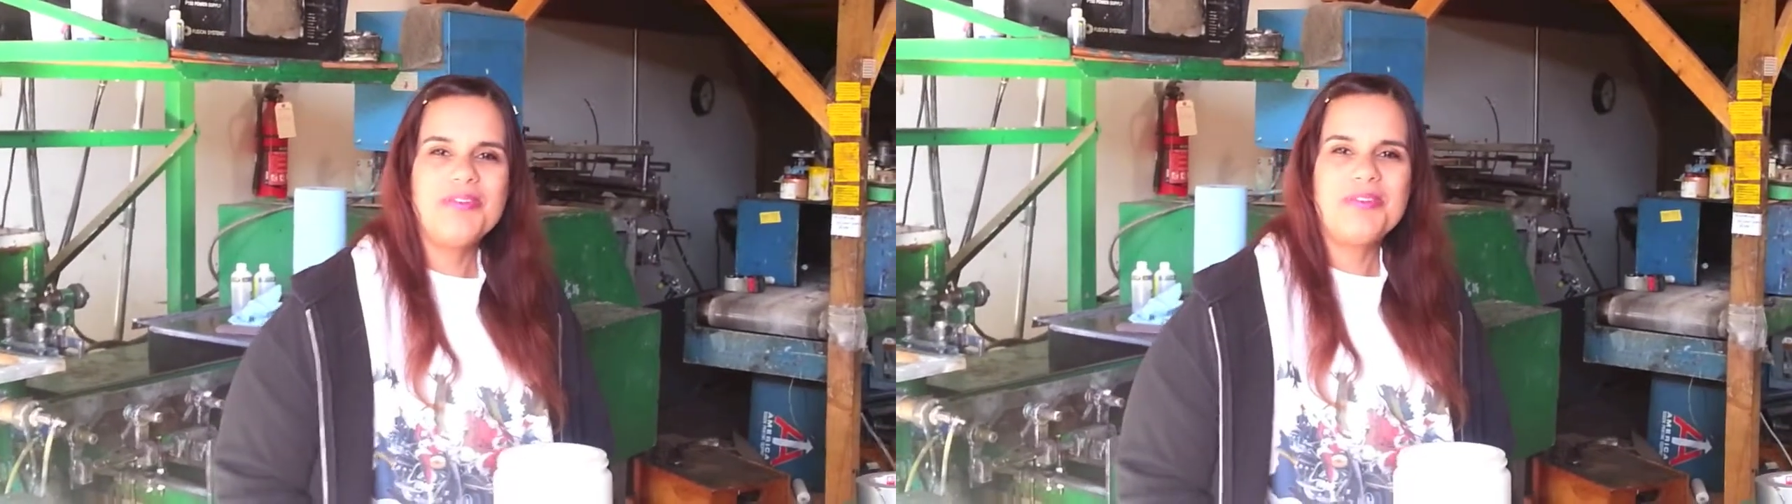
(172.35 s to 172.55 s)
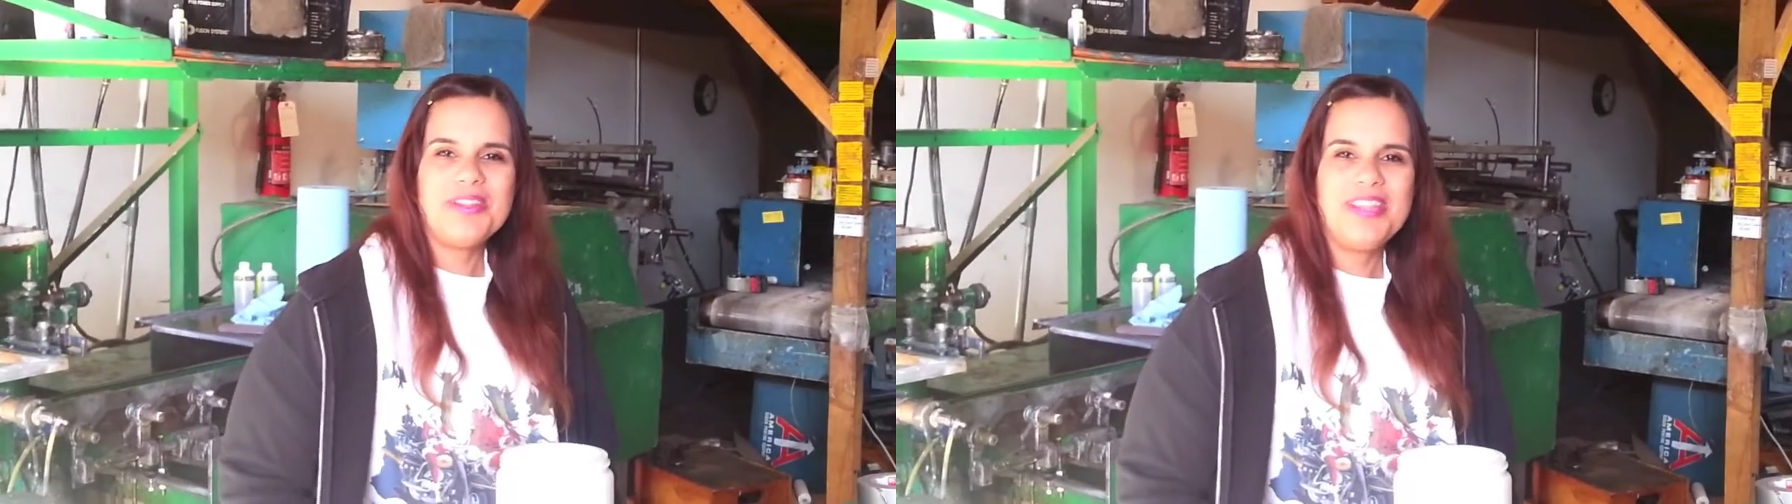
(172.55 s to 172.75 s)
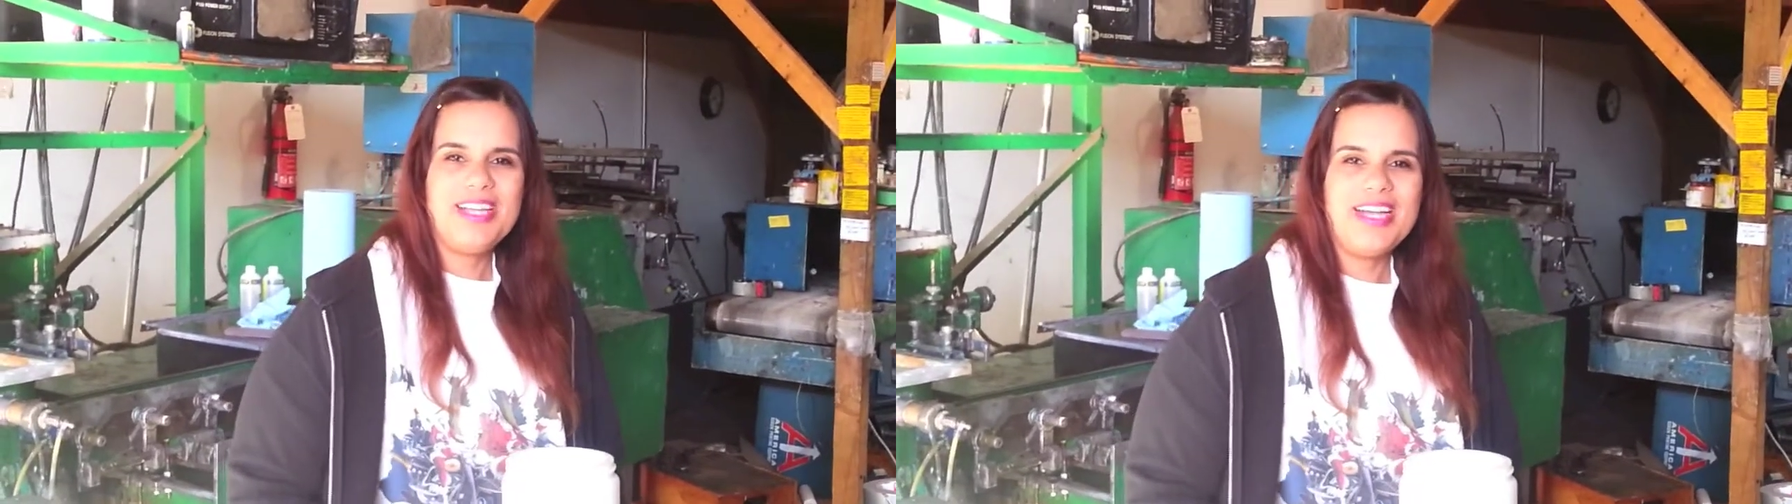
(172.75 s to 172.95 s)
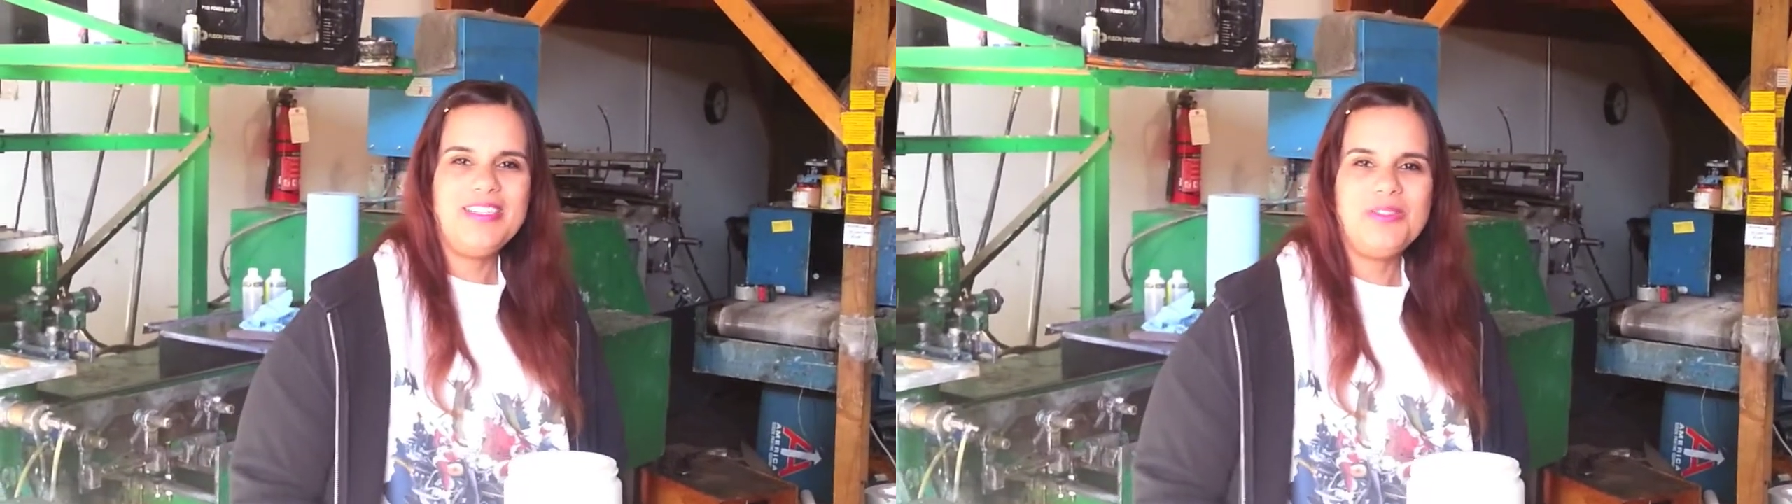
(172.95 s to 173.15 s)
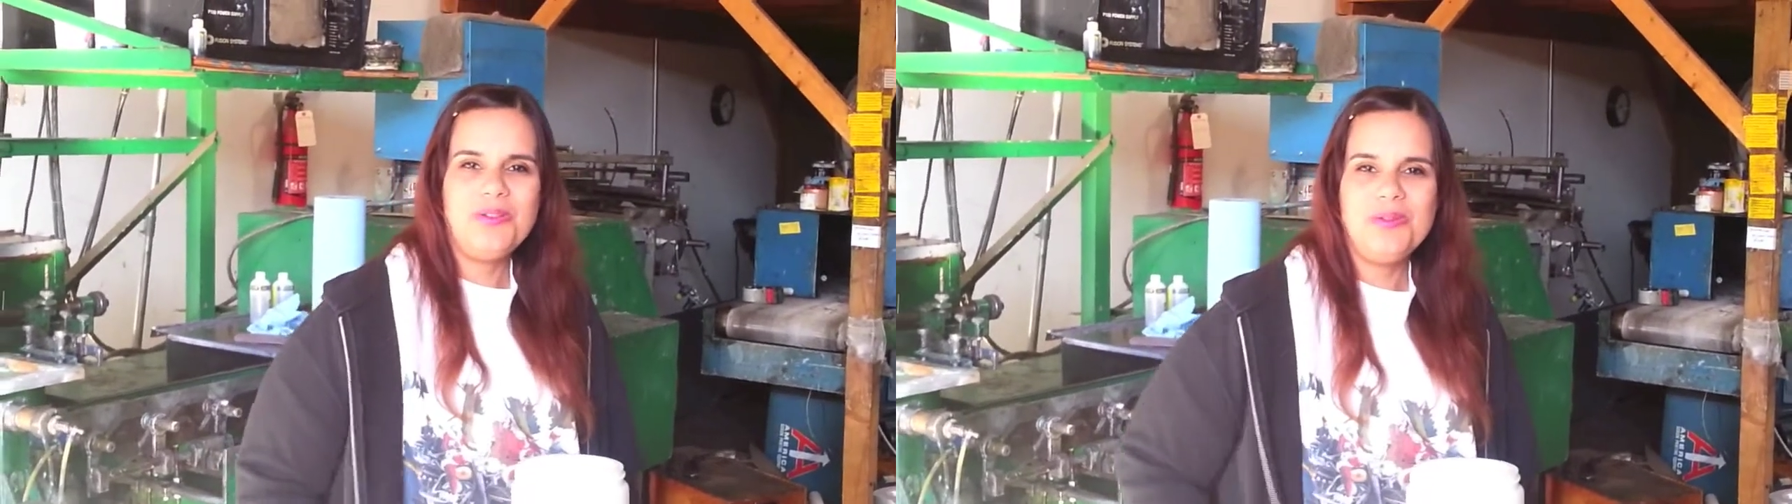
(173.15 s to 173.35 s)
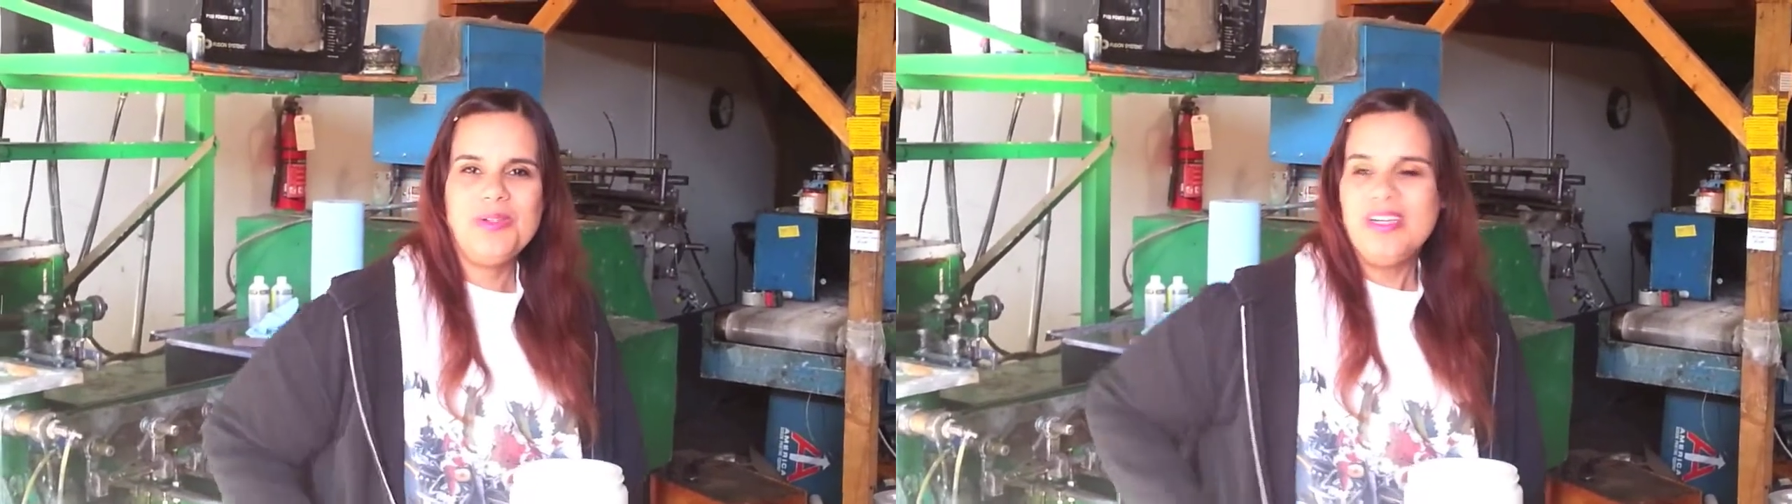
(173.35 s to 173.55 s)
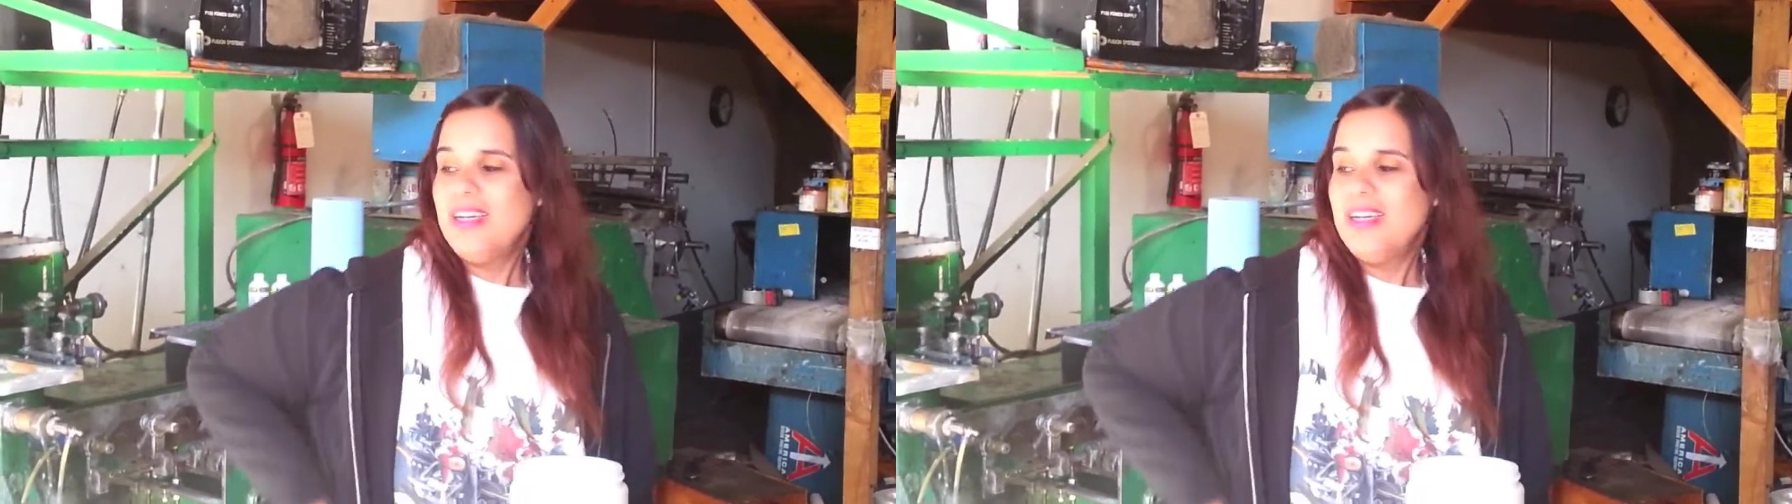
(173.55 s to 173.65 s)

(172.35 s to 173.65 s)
of everything I do.